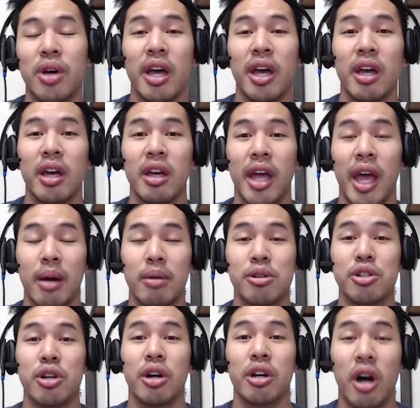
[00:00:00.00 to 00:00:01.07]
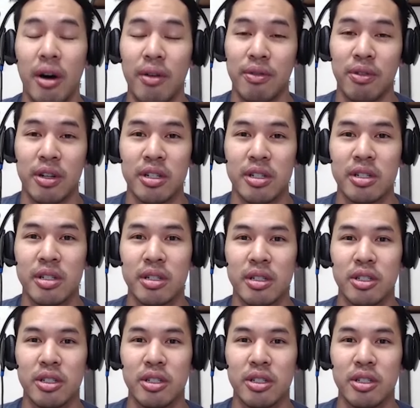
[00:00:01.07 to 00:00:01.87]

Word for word: a Amazon conference.